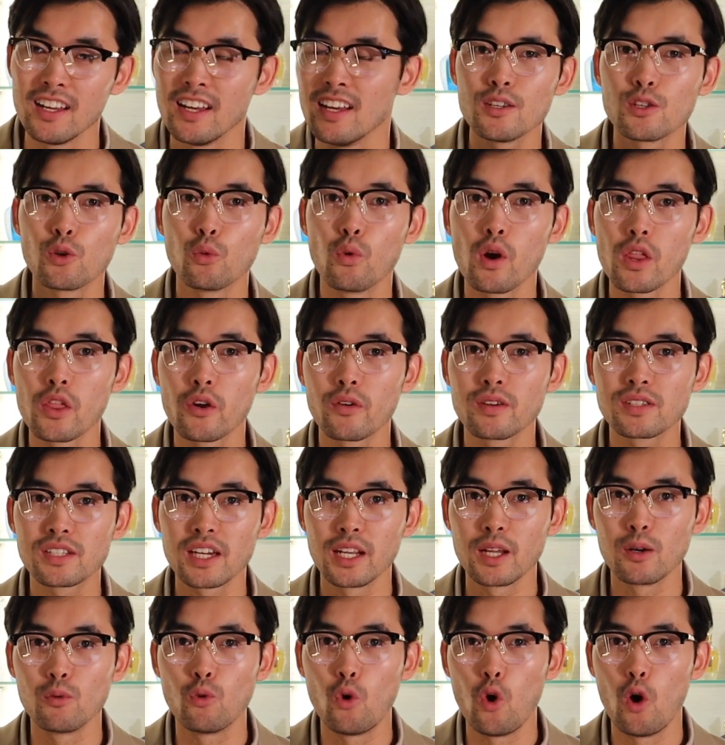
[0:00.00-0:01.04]
The weather is
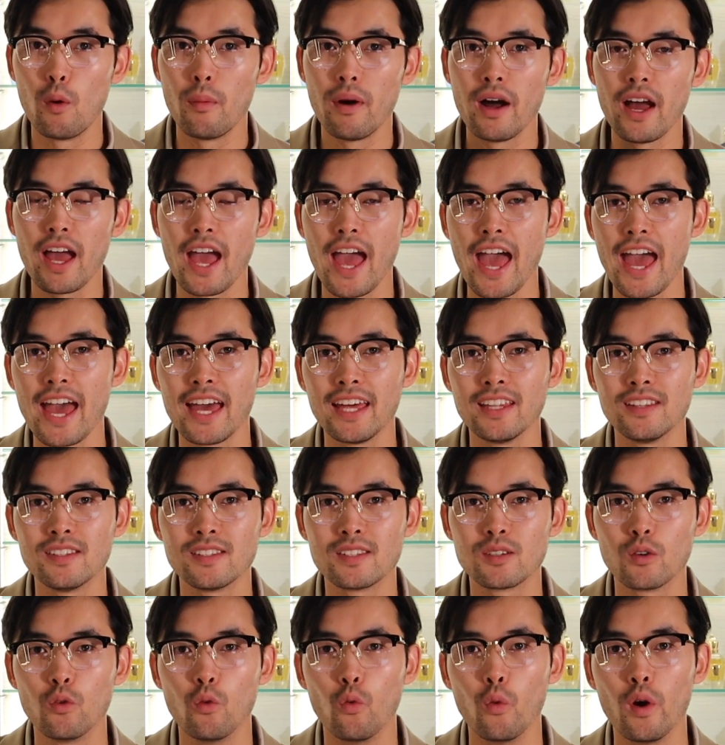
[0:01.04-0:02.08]
getting warmer, and
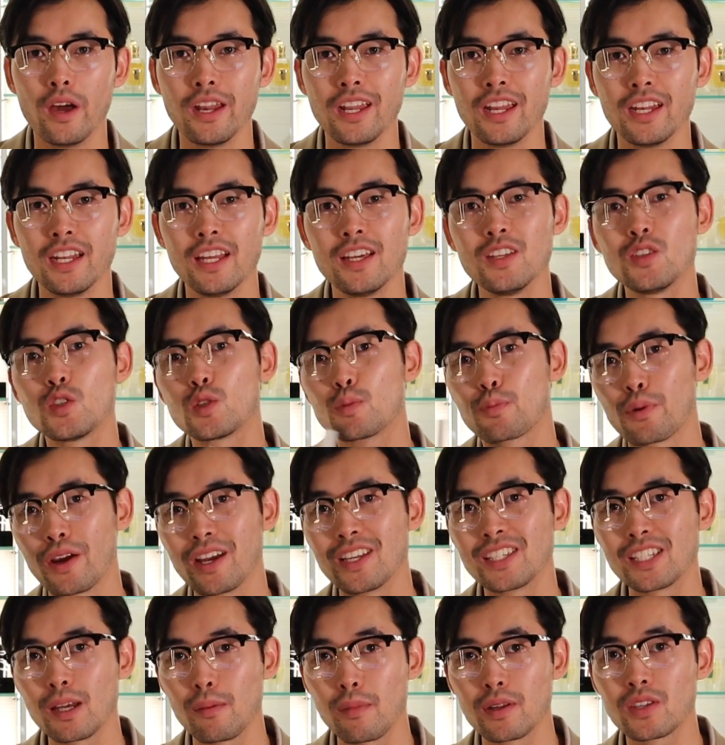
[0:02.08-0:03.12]
when it is spring,
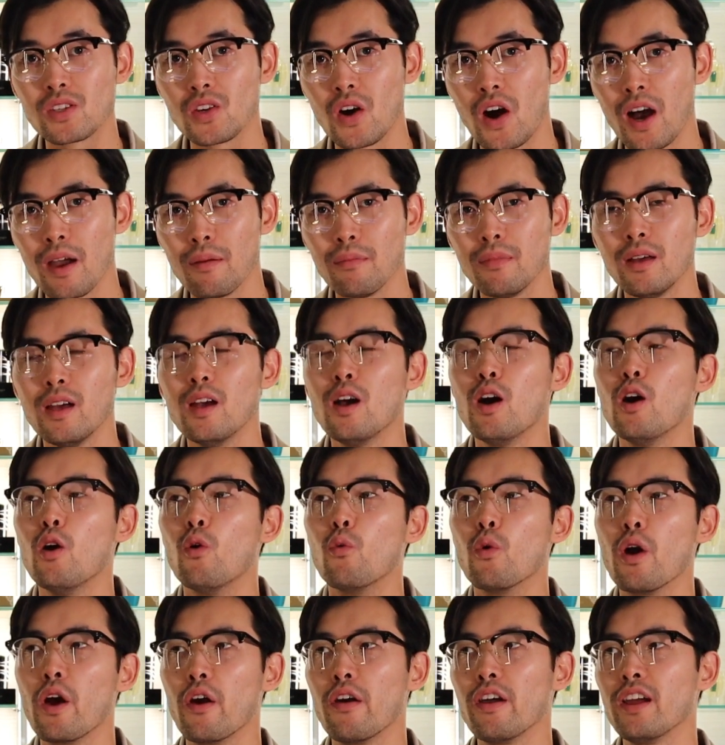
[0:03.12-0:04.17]
summertime,
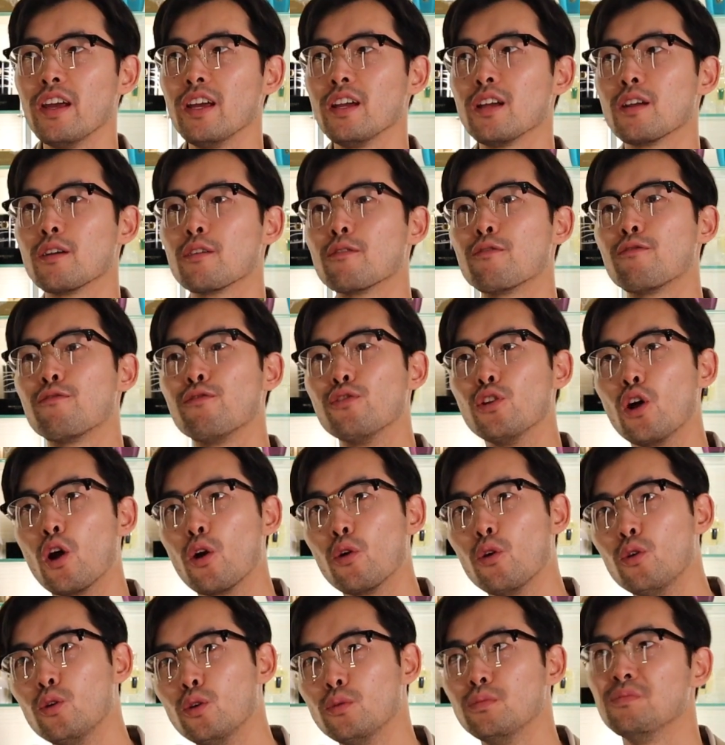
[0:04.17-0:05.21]
wearing
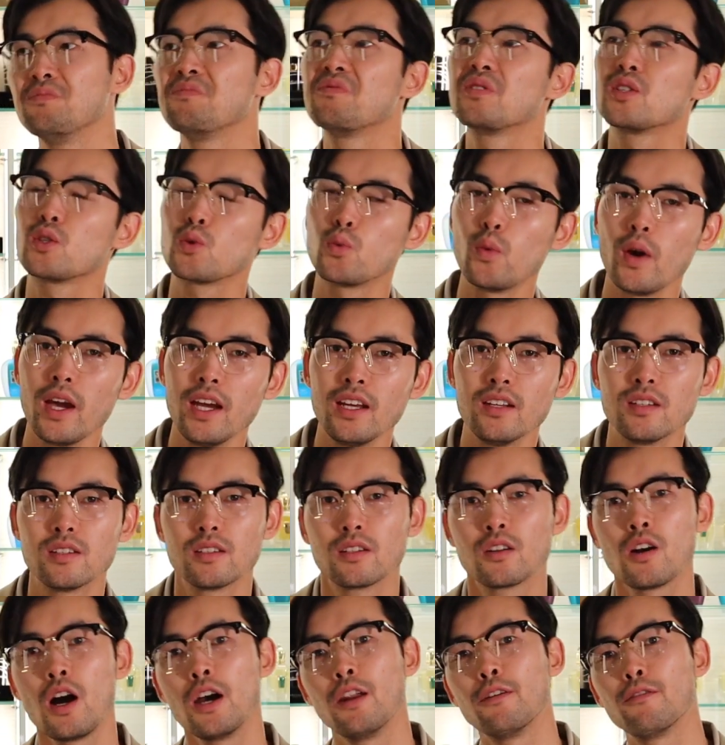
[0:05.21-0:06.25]
floral, sweet,
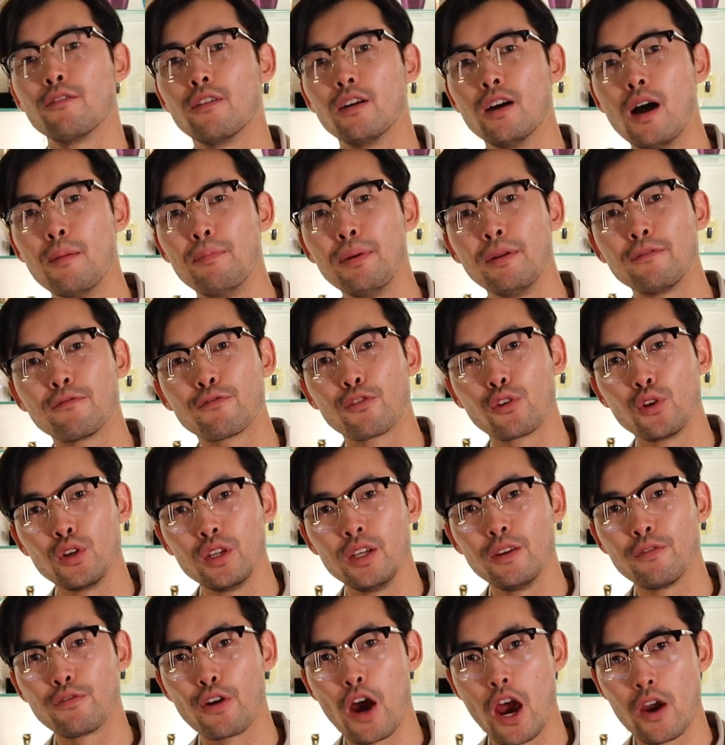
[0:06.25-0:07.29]
kind of a bit fruity
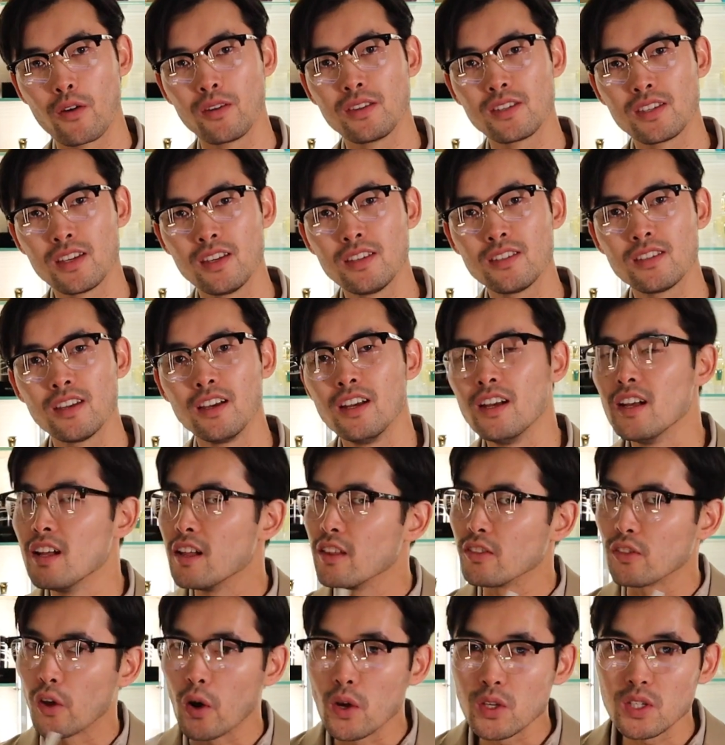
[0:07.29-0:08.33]
fragrances,
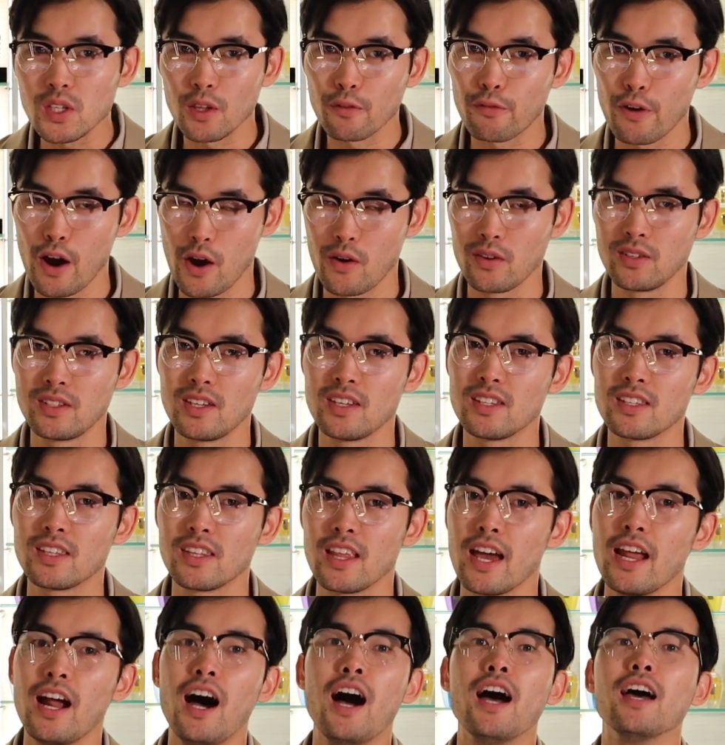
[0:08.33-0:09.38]
those are the fragrances
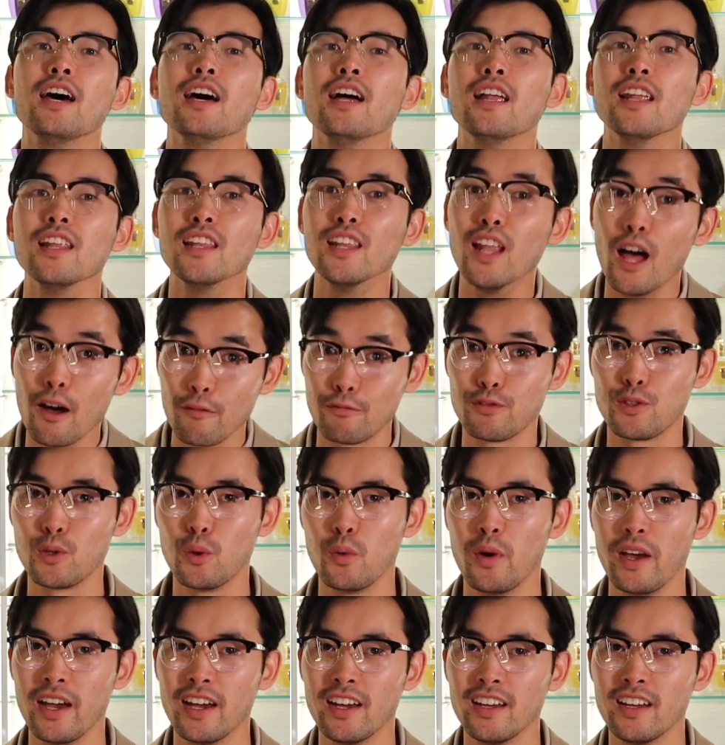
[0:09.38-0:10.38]
that I love to wear.